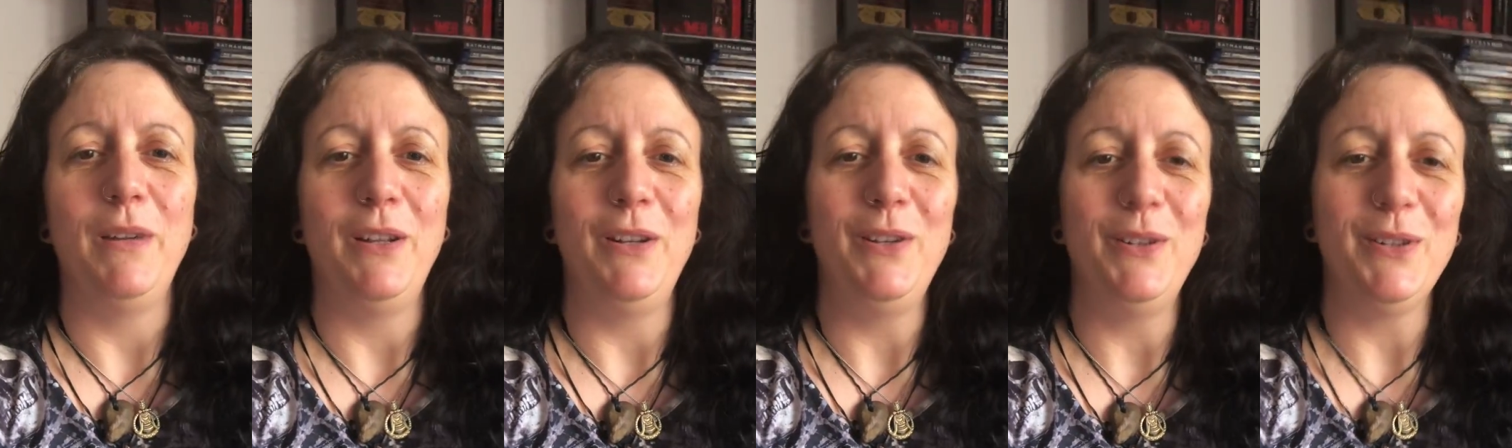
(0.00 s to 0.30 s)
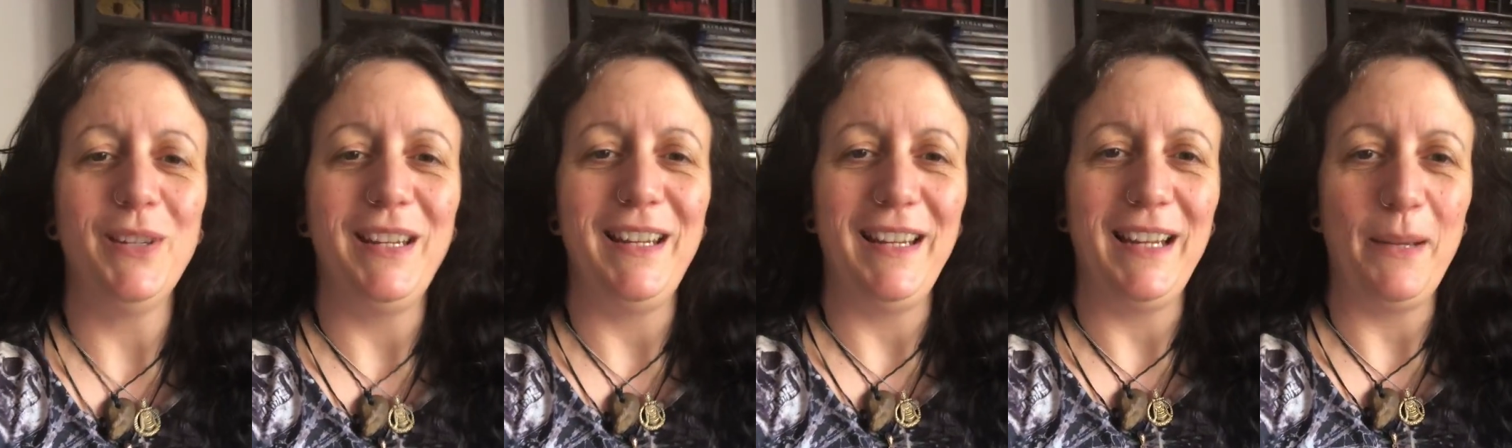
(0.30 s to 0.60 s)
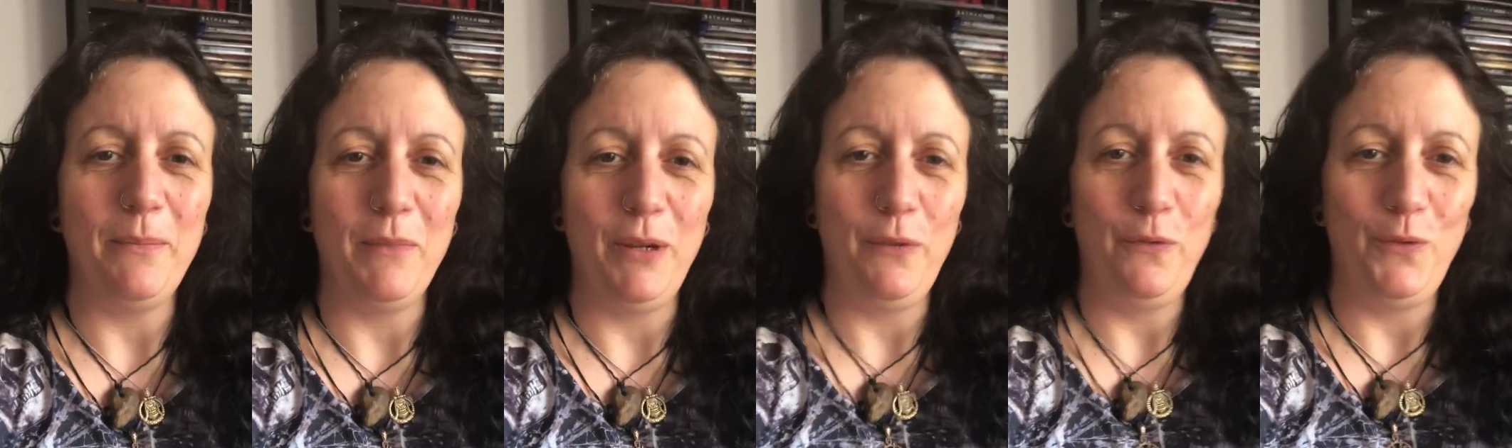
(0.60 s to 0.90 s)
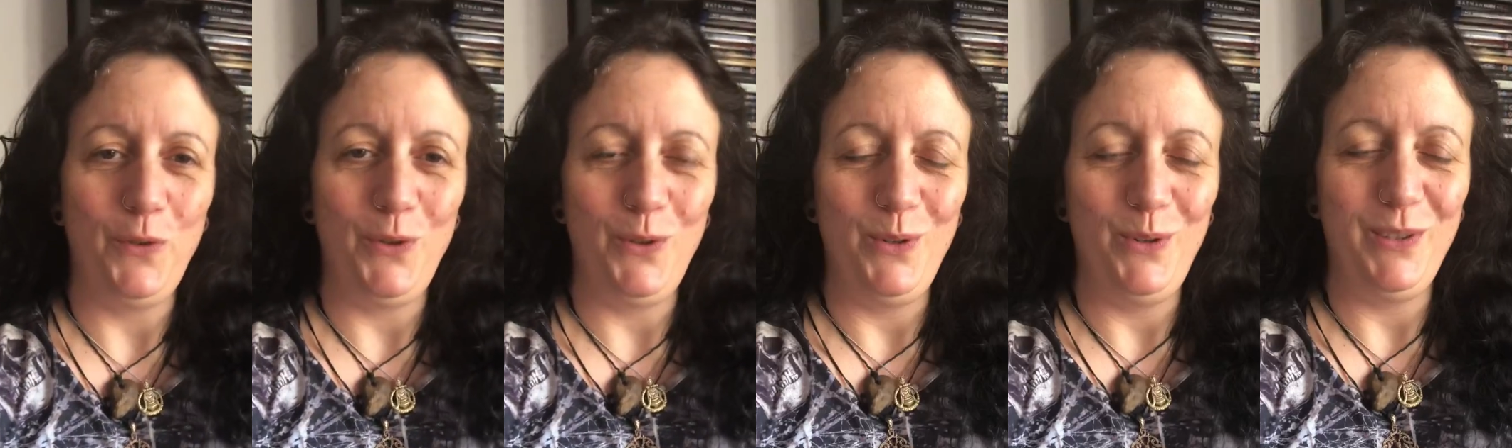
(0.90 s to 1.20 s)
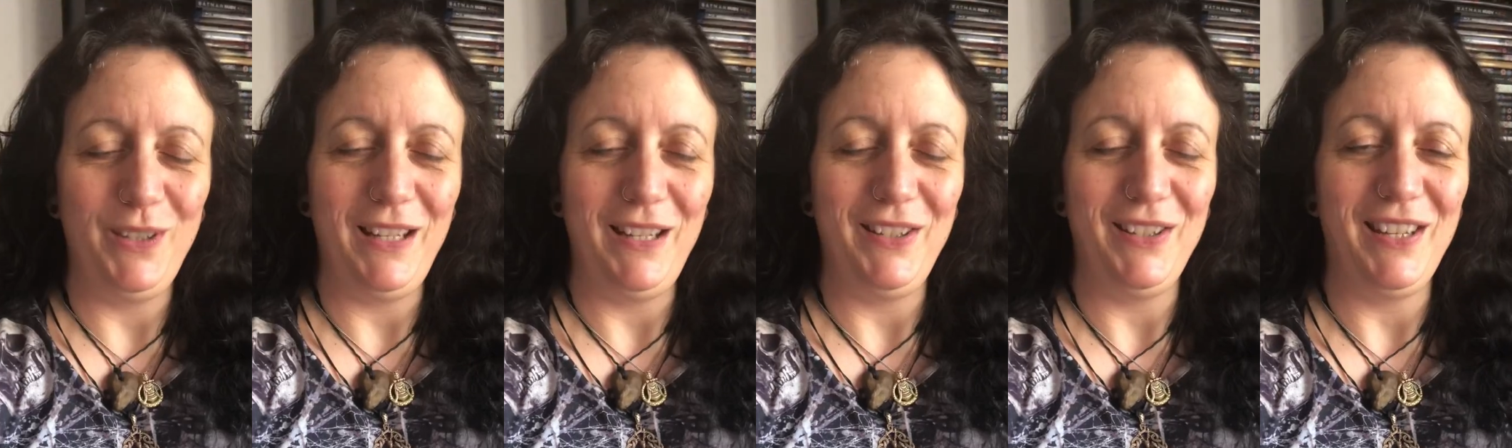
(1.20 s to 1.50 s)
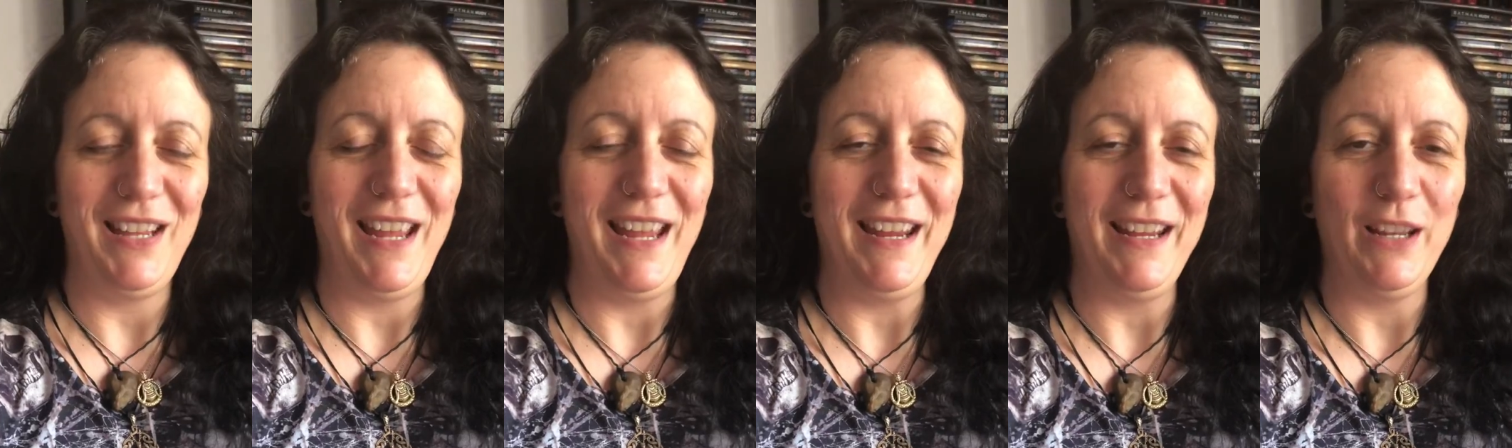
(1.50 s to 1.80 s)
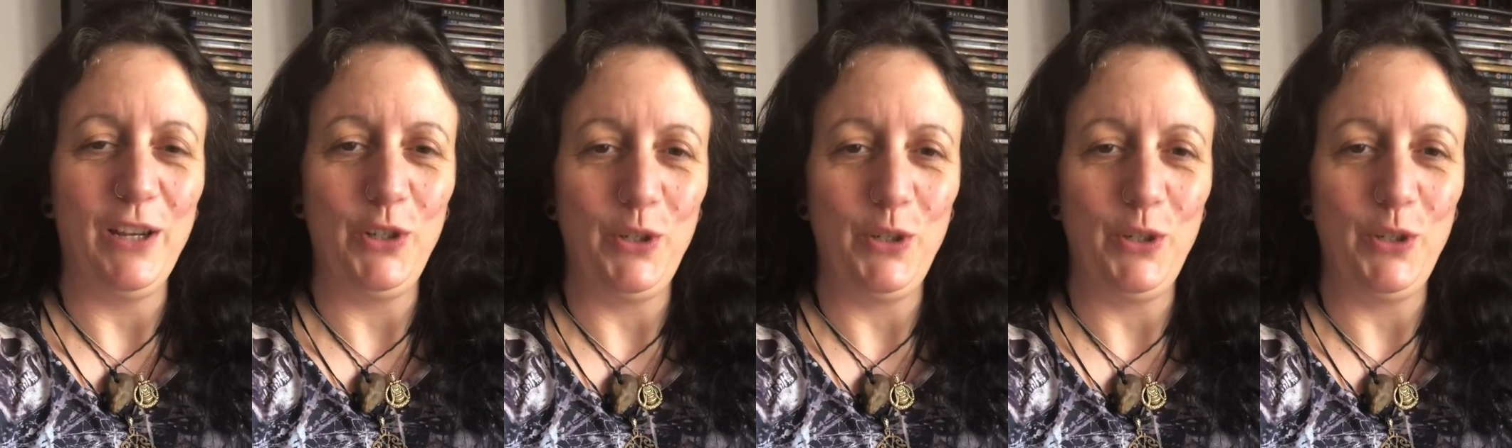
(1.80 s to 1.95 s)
looking at my food intake,